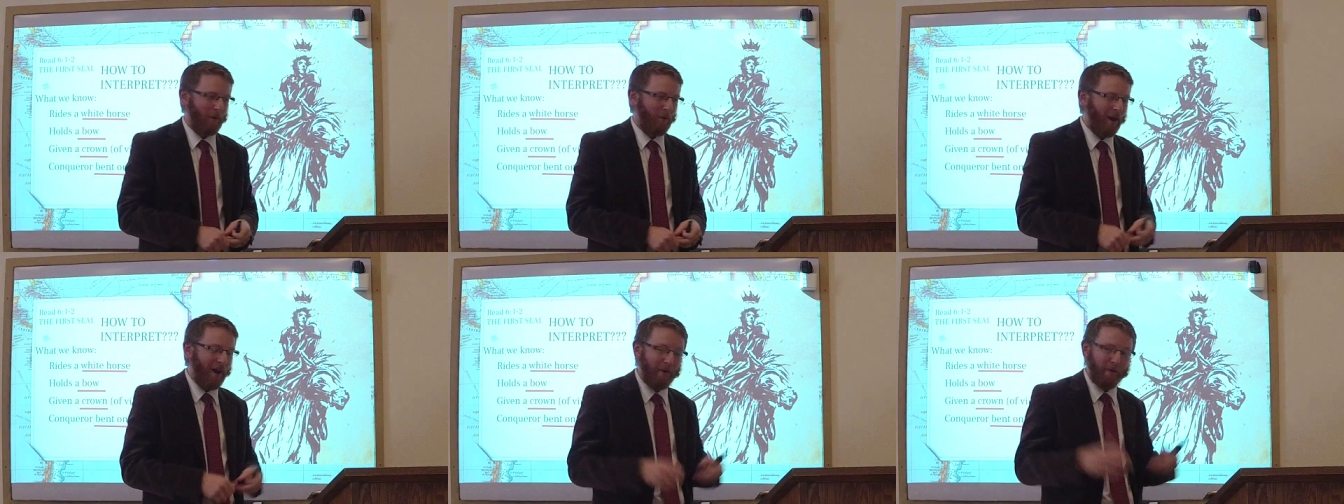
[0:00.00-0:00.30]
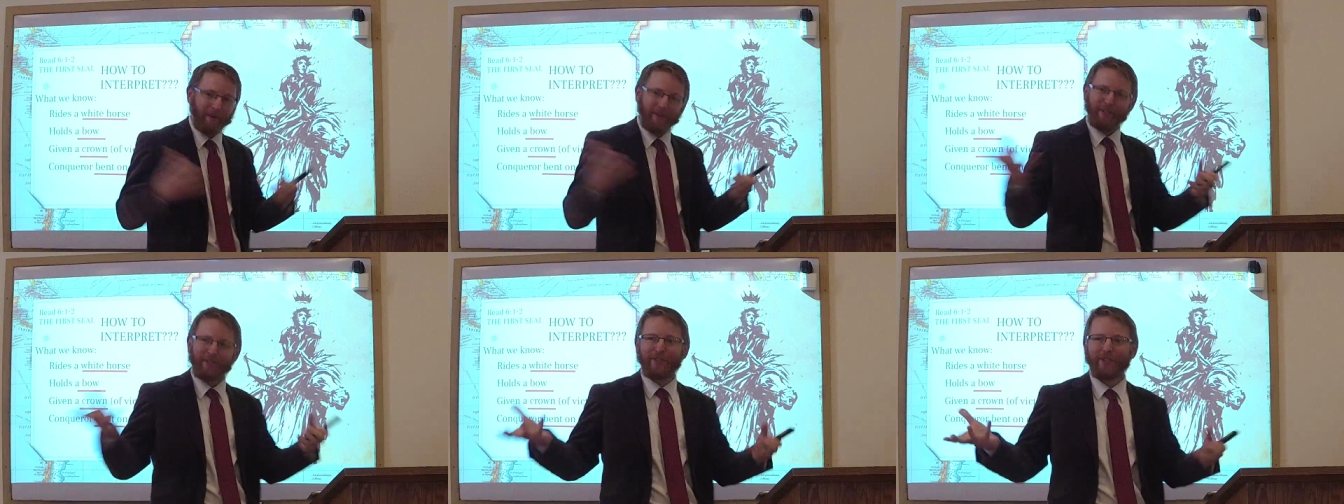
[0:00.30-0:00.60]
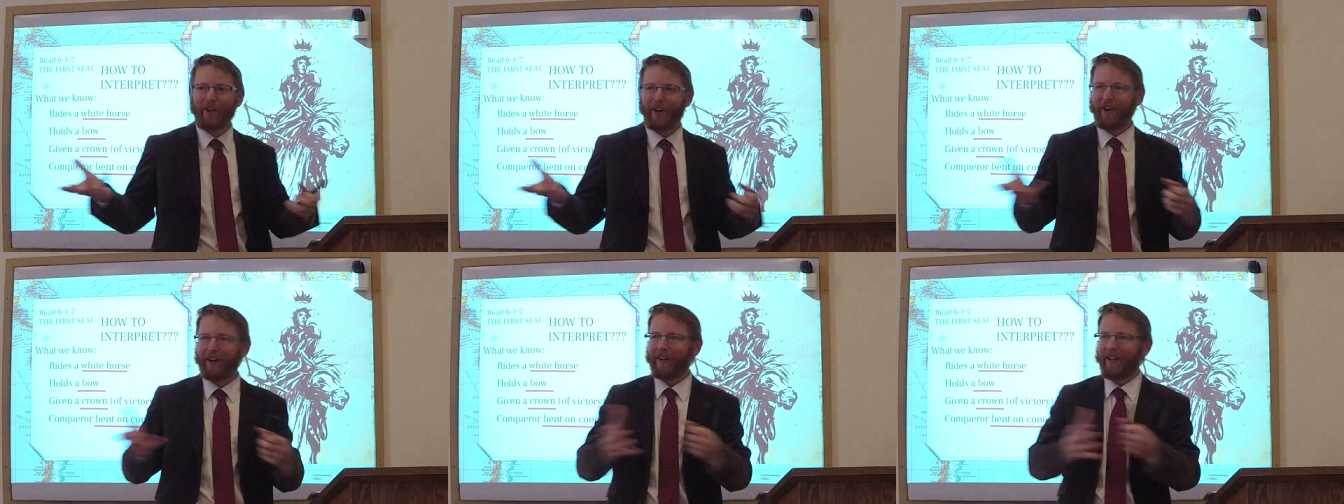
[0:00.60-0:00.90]
why don't we
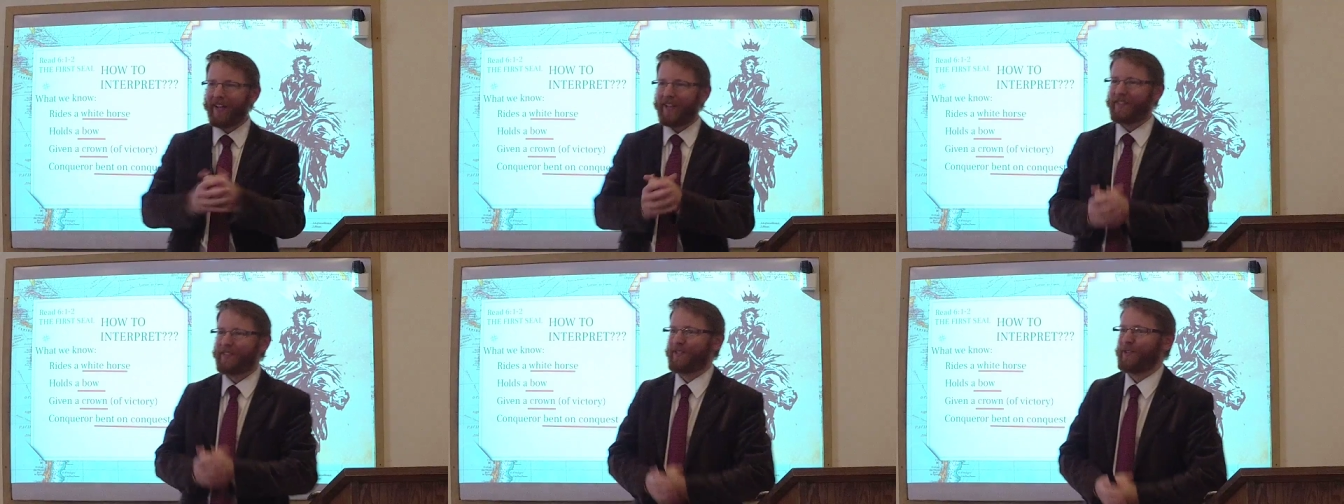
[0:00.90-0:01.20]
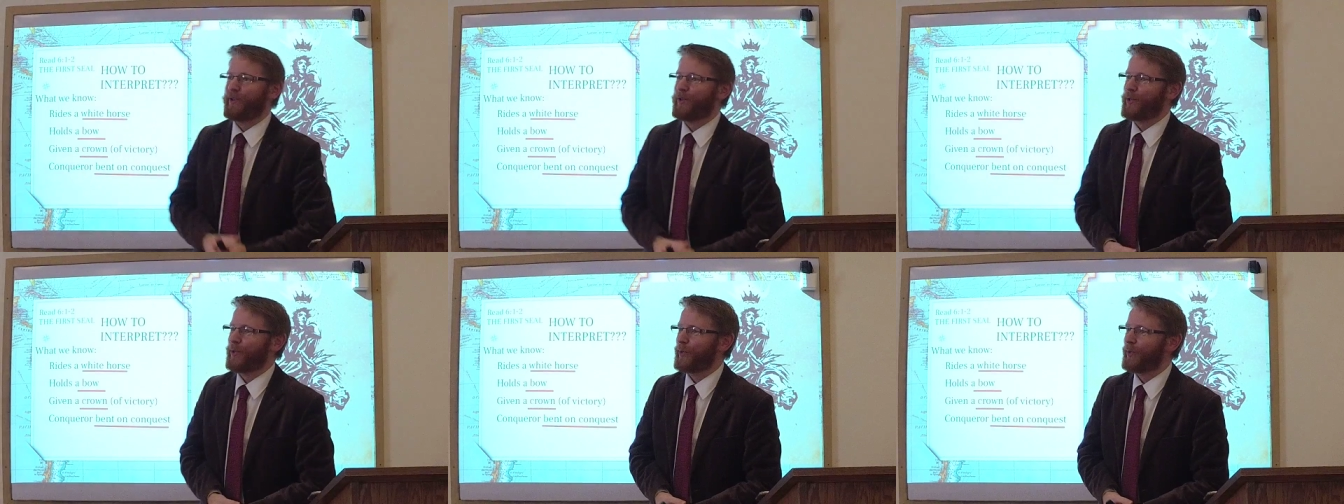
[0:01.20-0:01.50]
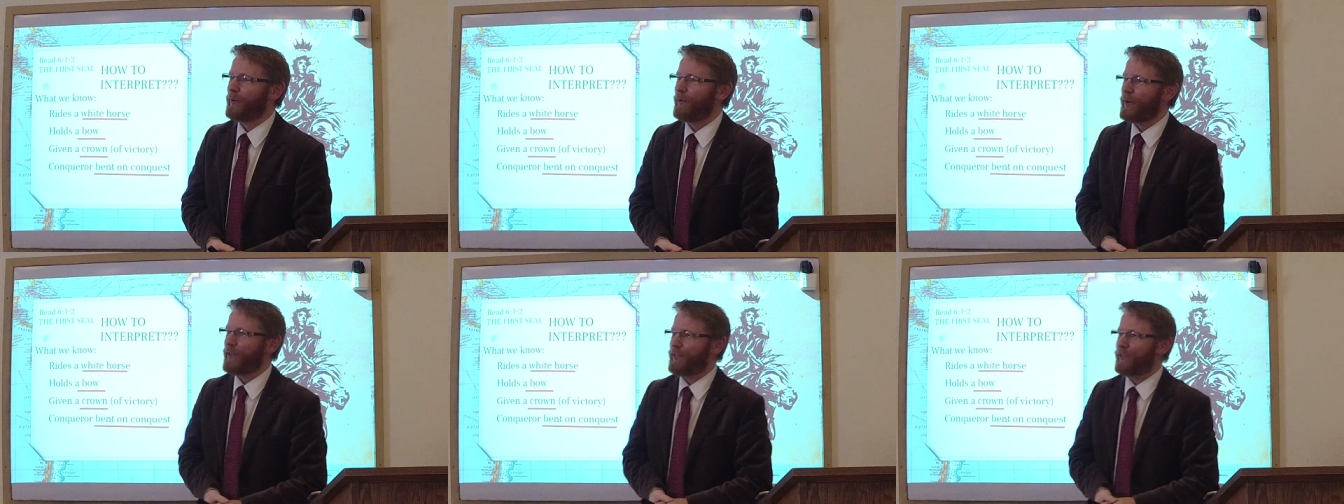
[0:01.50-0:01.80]
start, as
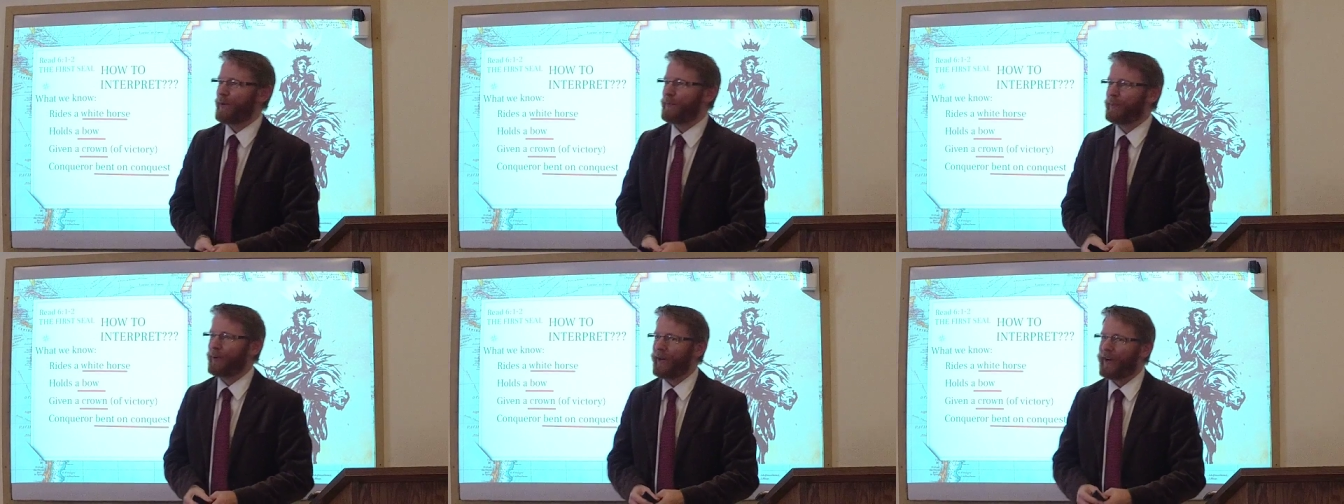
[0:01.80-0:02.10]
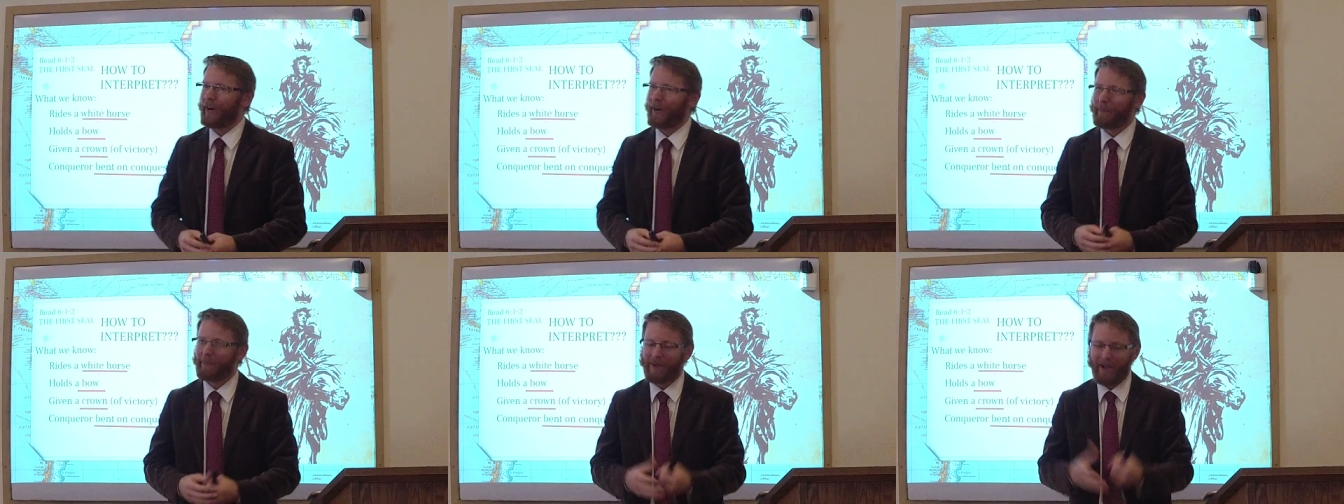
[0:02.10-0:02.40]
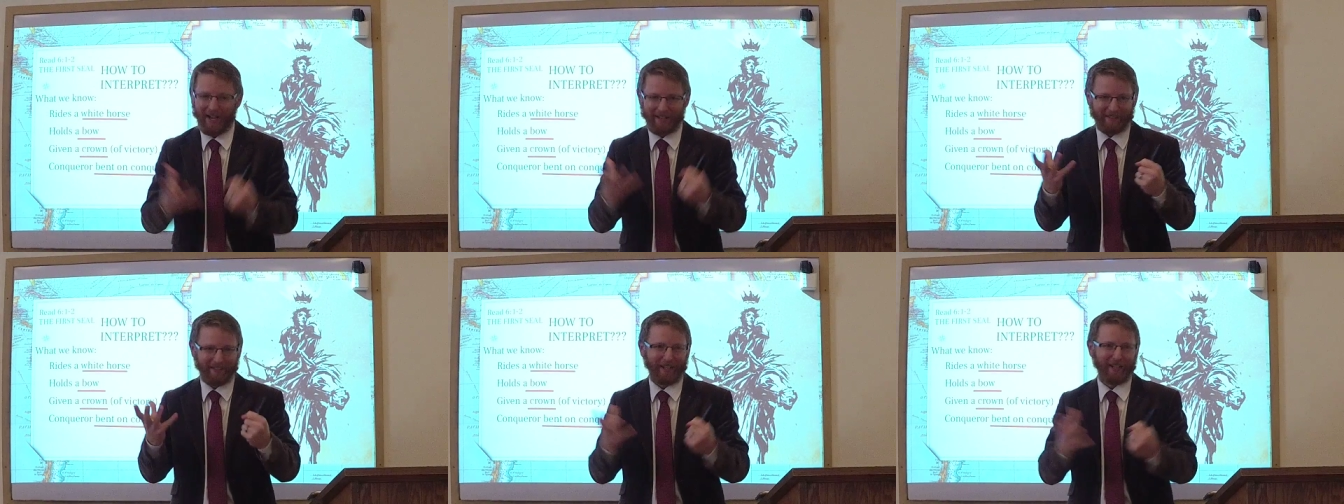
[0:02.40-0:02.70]
usual, with a prayer,
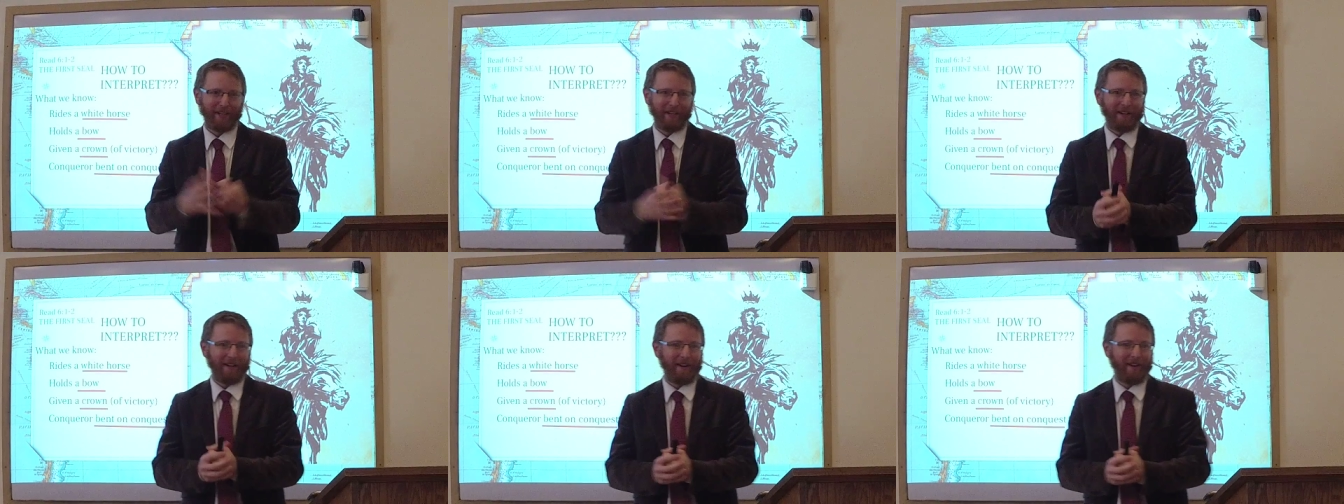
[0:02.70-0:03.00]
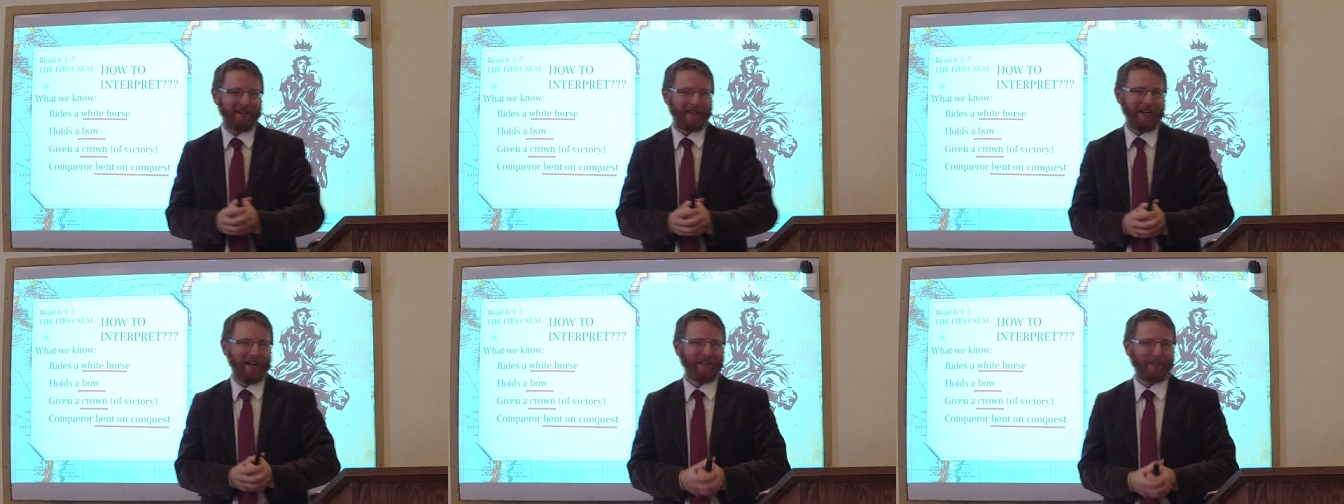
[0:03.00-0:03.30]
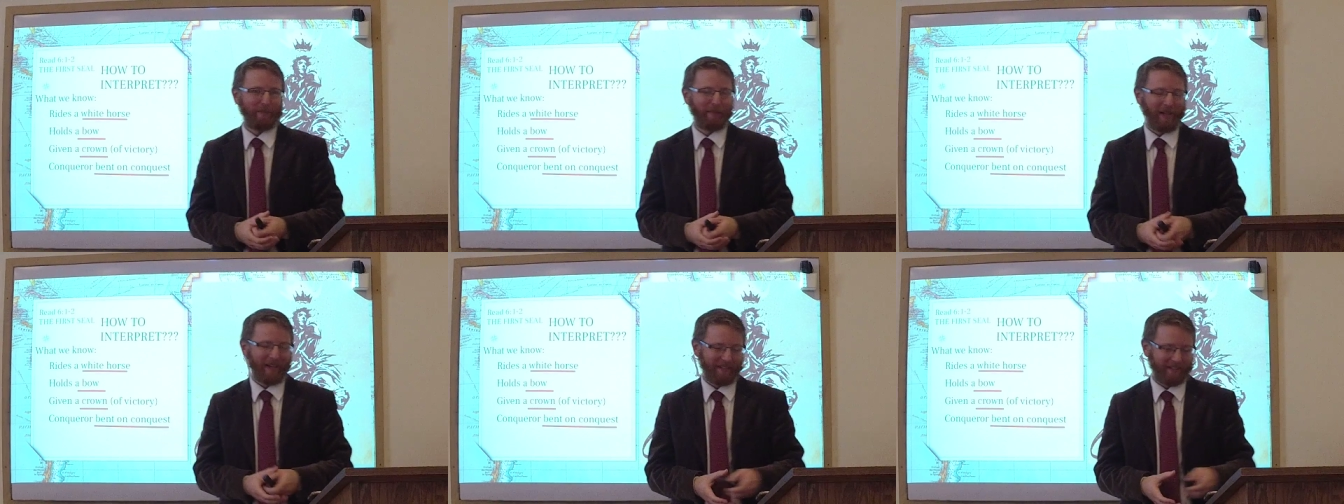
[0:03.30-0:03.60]
asking
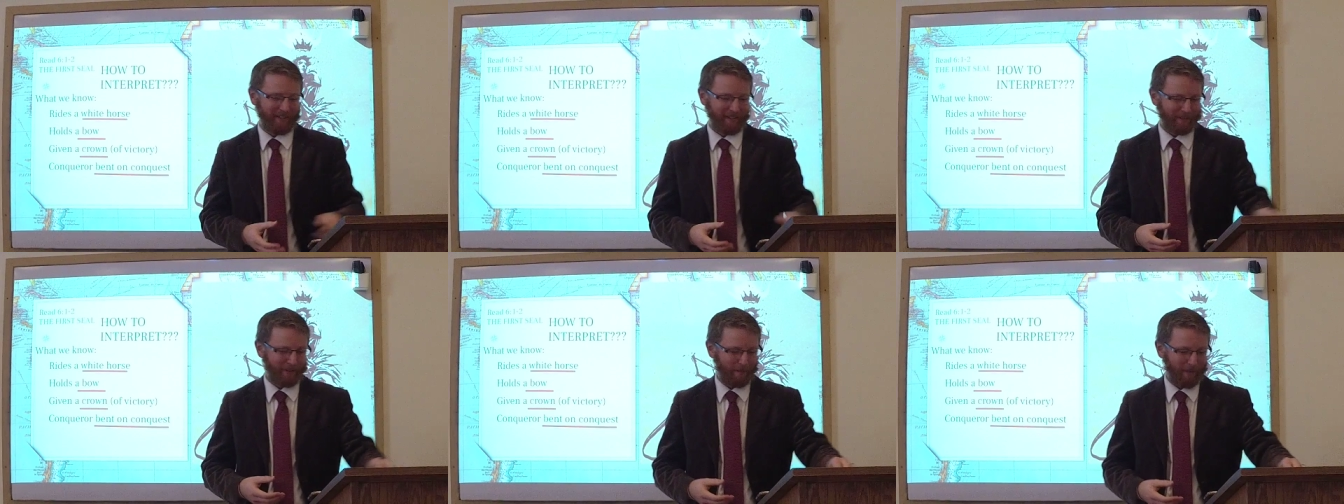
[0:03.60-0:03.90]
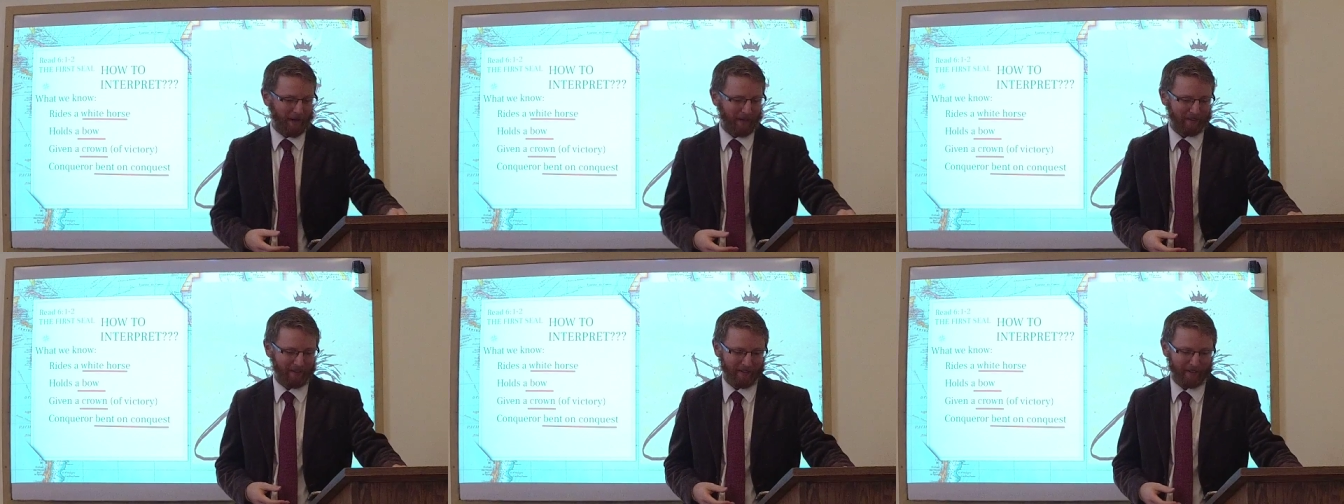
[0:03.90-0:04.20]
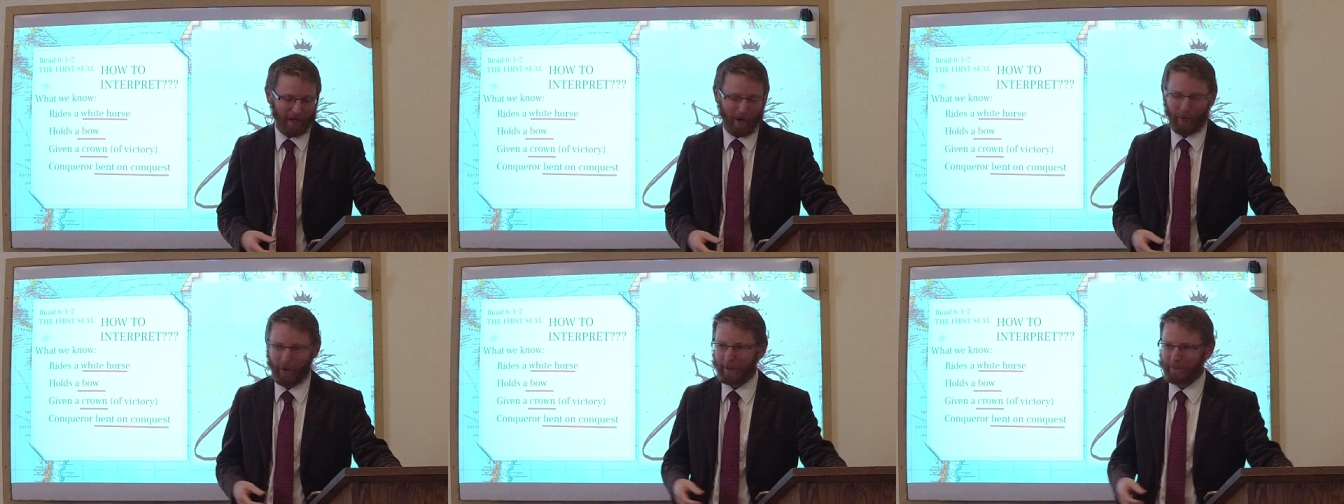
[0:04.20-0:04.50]
God's blessings upon this
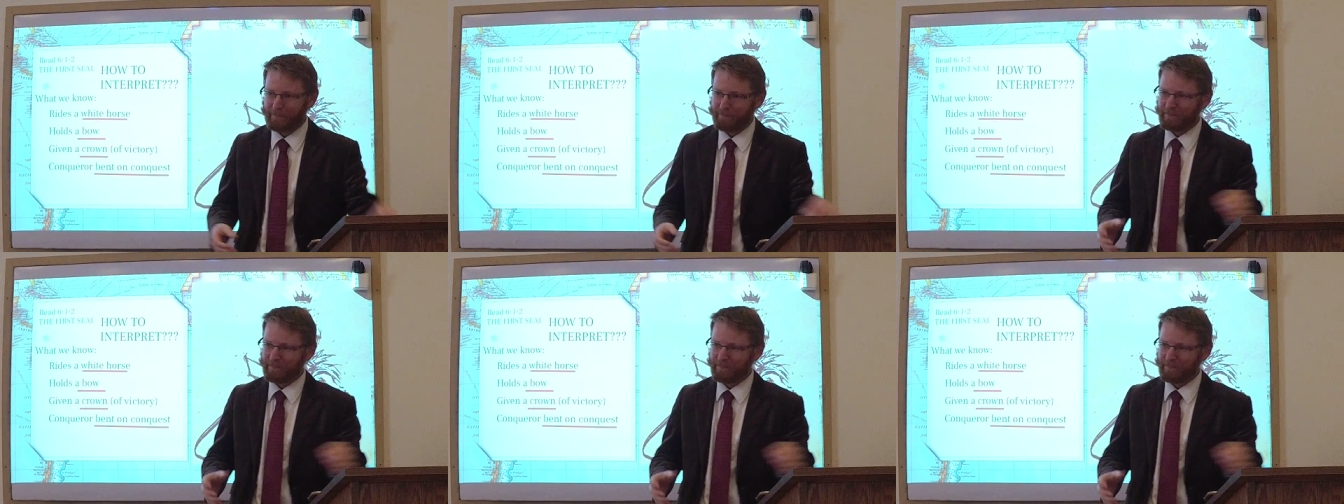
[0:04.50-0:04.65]
hour.